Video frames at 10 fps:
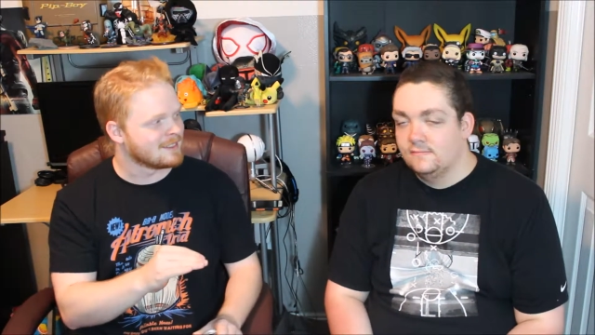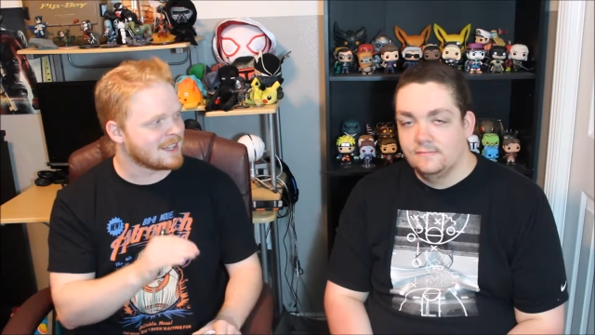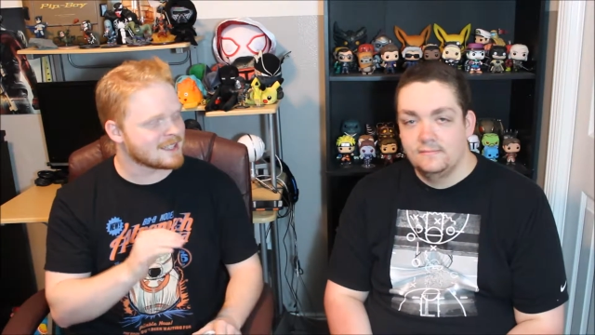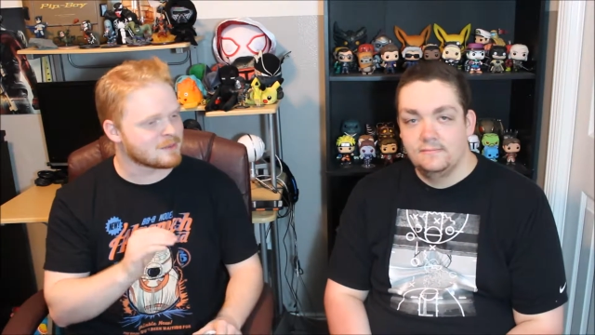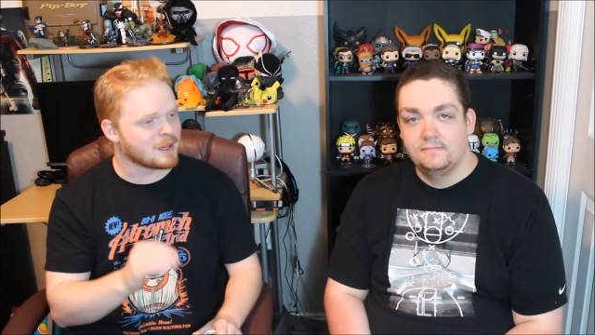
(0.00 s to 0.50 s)

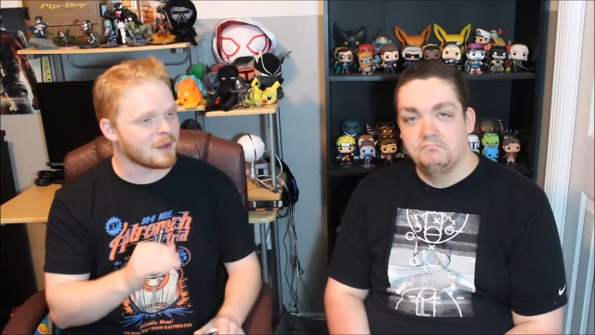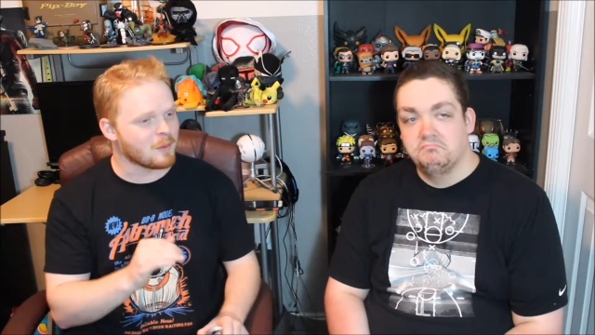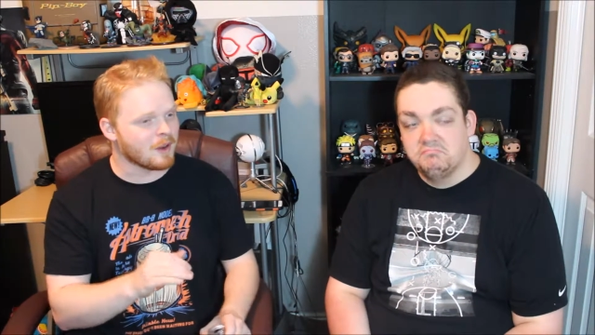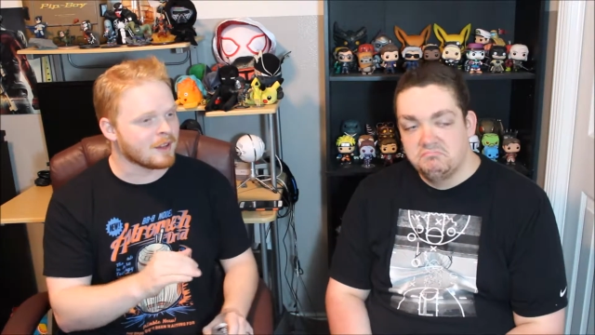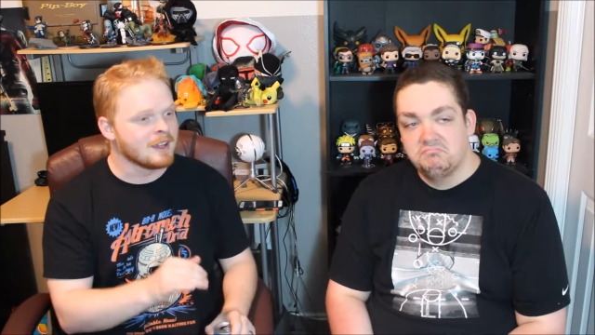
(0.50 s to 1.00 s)
Speaker 1: That's what I
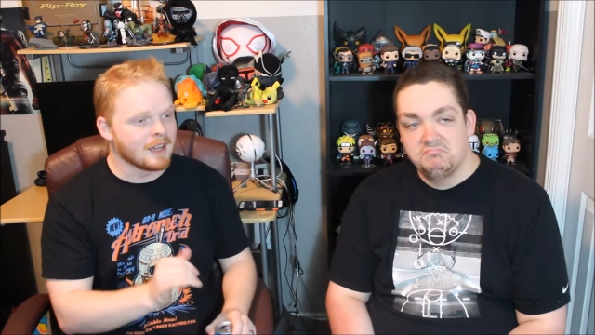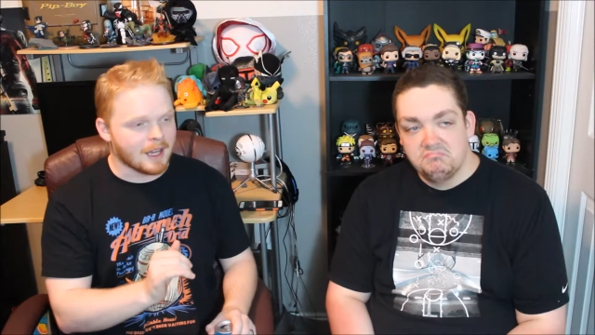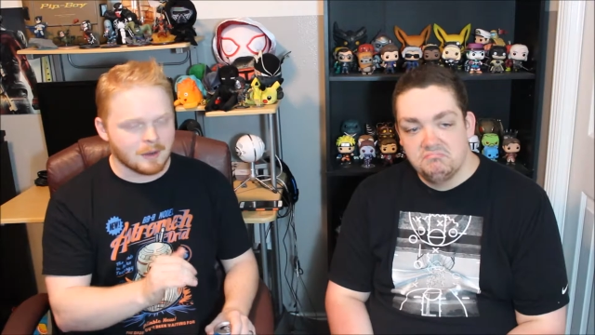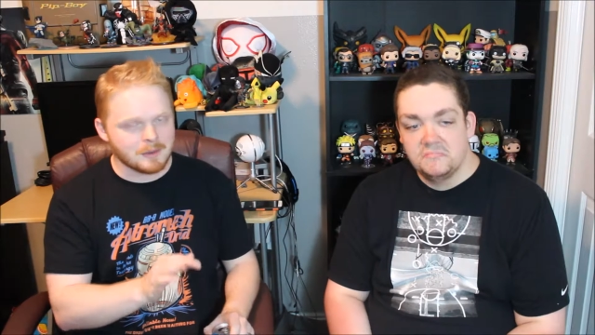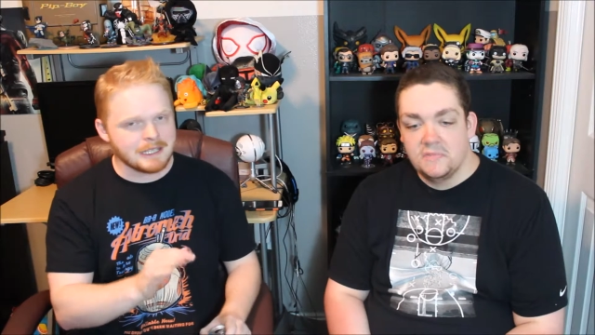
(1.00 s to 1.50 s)
want.
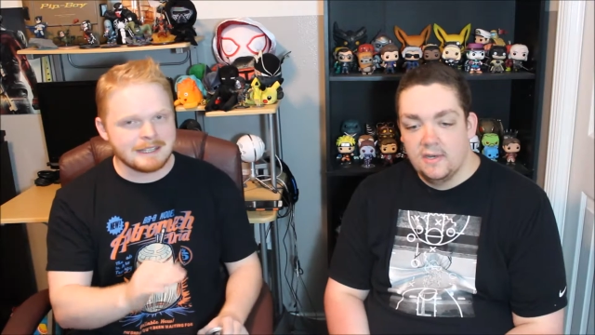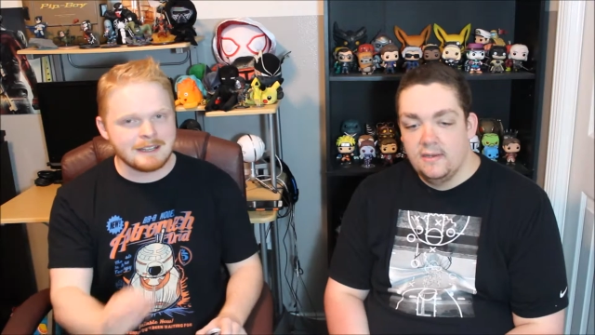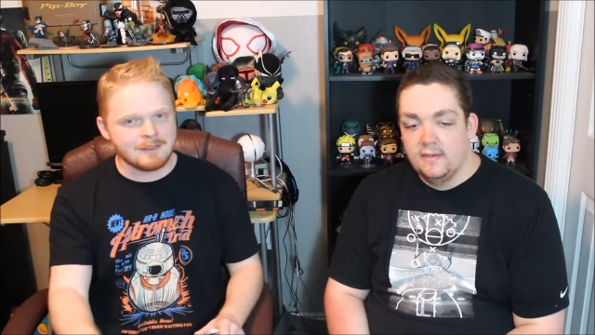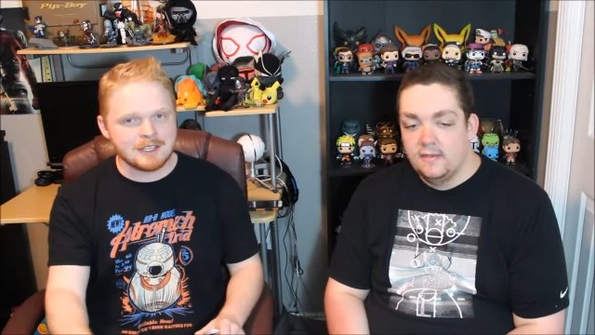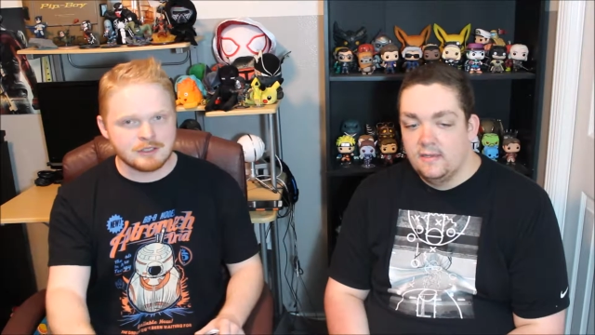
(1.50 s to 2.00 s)
I don't want a
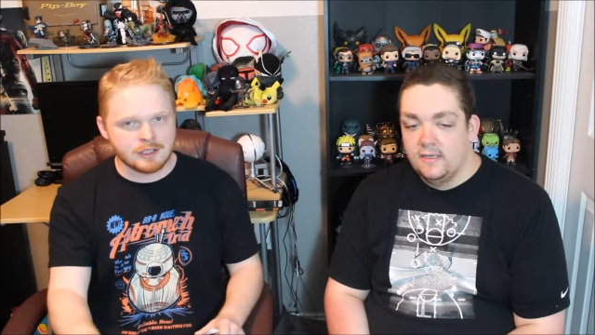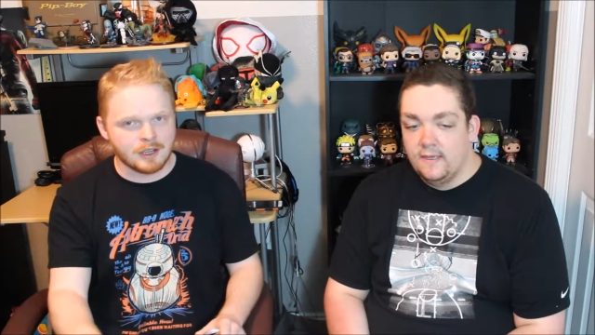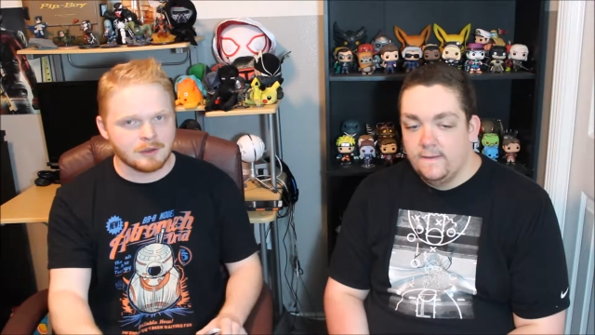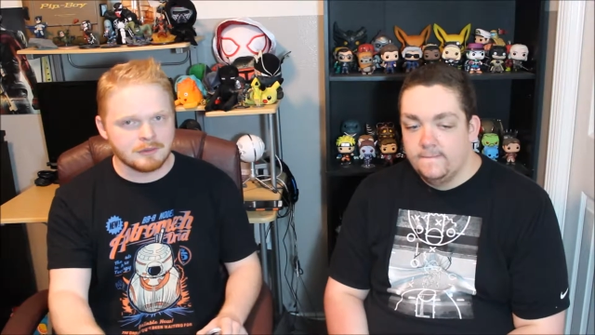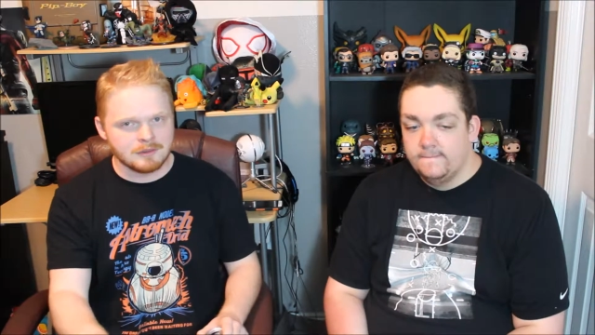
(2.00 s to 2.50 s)
T V
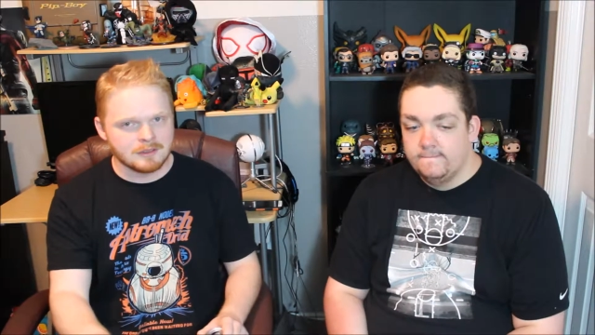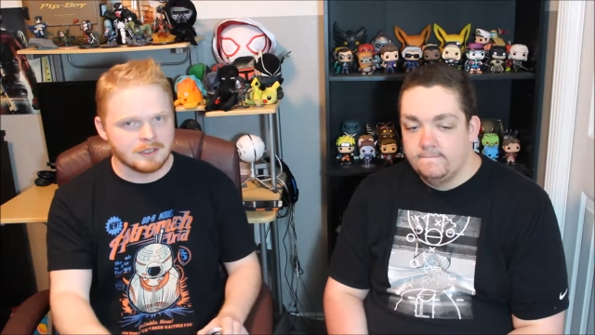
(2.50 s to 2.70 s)
show.